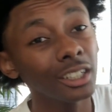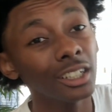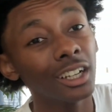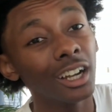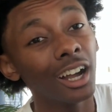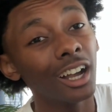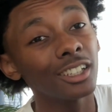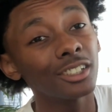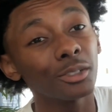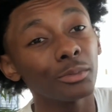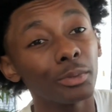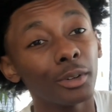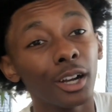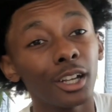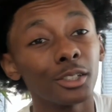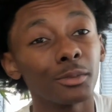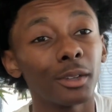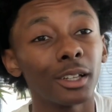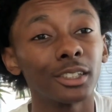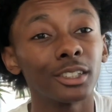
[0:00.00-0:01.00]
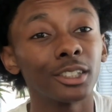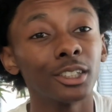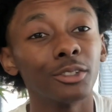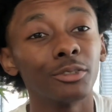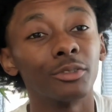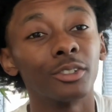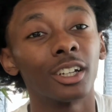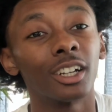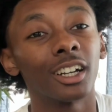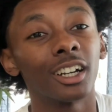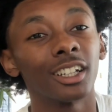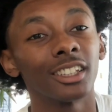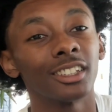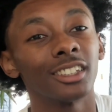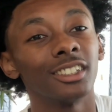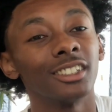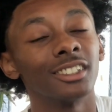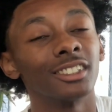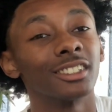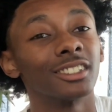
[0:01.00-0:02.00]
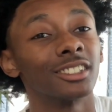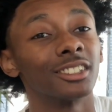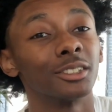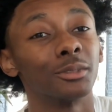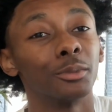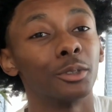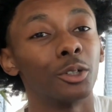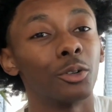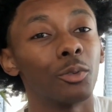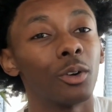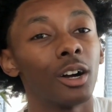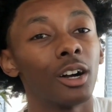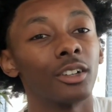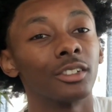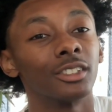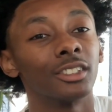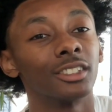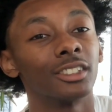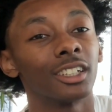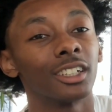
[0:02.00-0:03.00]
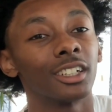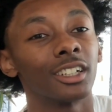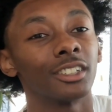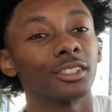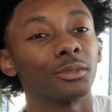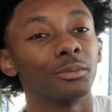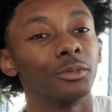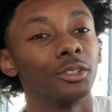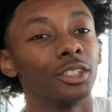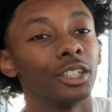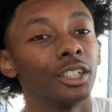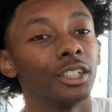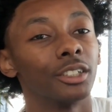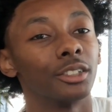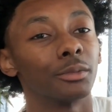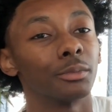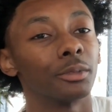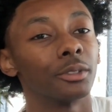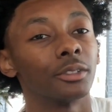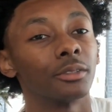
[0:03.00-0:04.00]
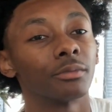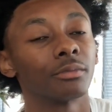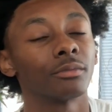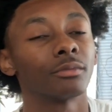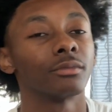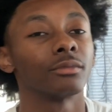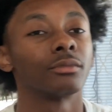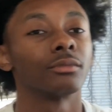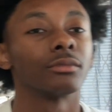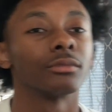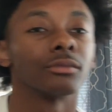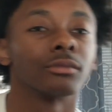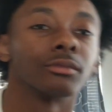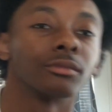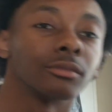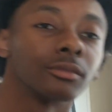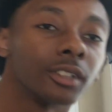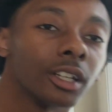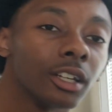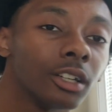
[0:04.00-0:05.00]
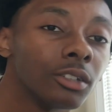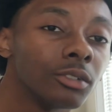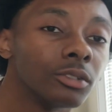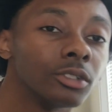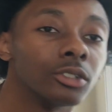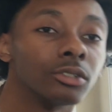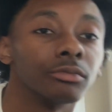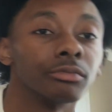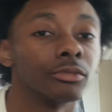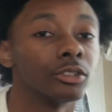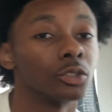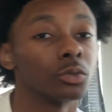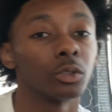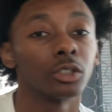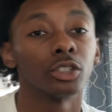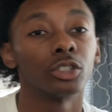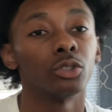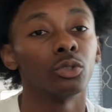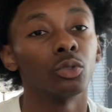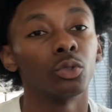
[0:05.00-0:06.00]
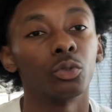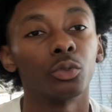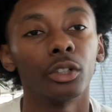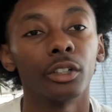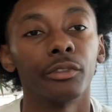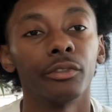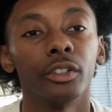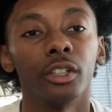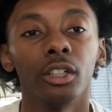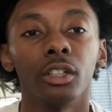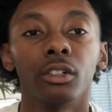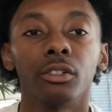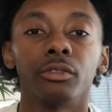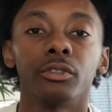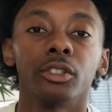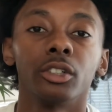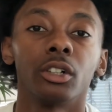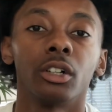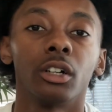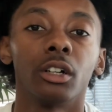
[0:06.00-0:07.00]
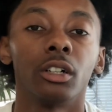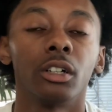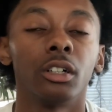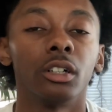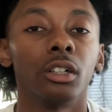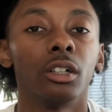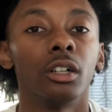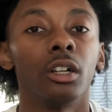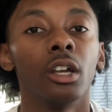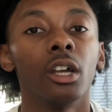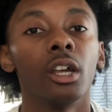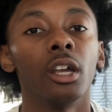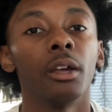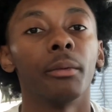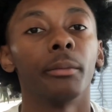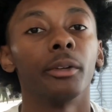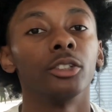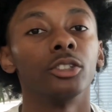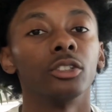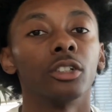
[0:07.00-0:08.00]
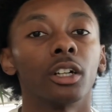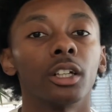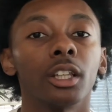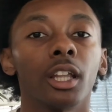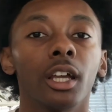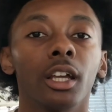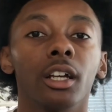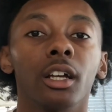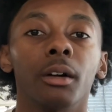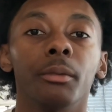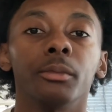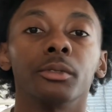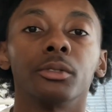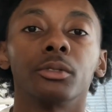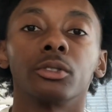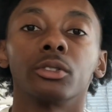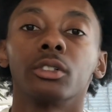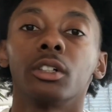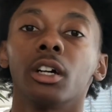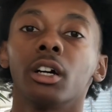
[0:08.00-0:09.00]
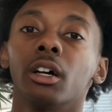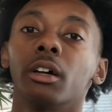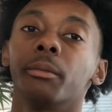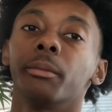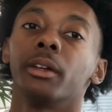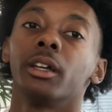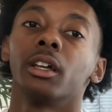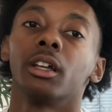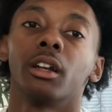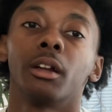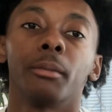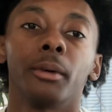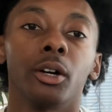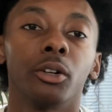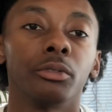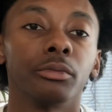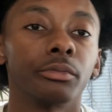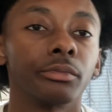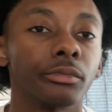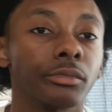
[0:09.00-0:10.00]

I surprised myself when I got these. It's been a while since I got some J's, but I don't know. Just wanted to do a quick video for y'all. Make sure y'all like, comment, subscribe, man. I'm out.